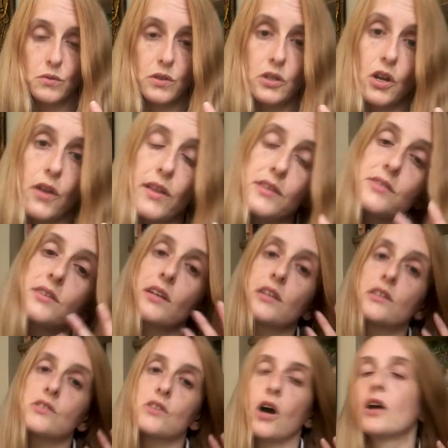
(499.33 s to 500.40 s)
you know, there's
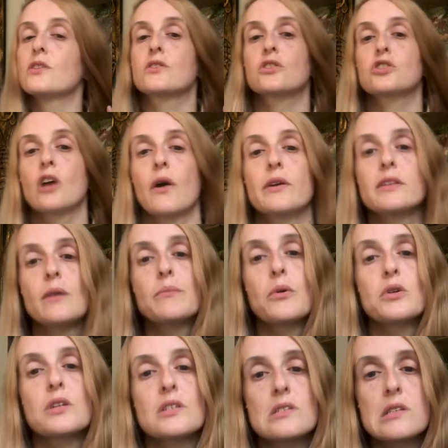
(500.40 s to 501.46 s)
studies, science is showing the
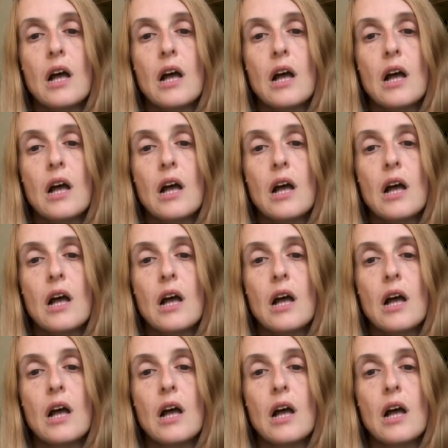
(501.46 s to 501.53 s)
body's